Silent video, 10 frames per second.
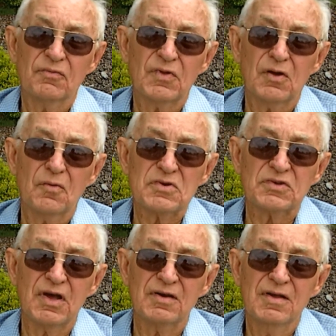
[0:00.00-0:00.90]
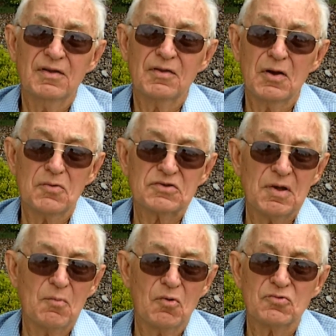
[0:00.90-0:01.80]
They always
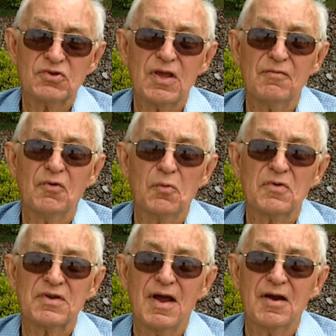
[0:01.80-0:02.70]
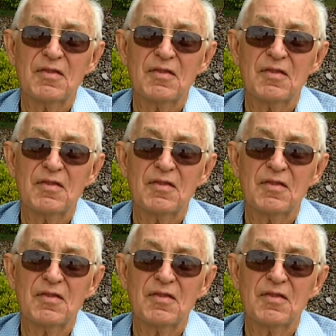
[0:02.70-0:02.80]
some old chief over retired.